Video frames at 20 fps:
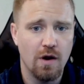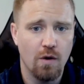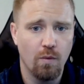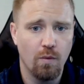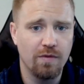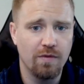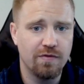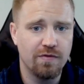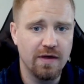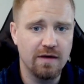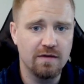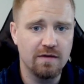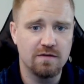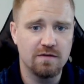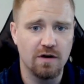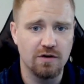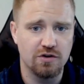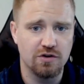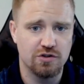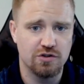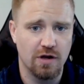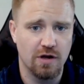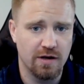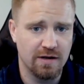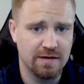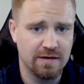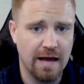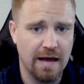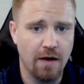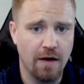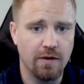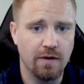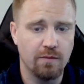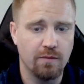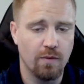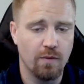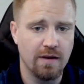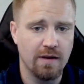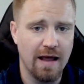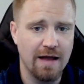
When things start shutting down and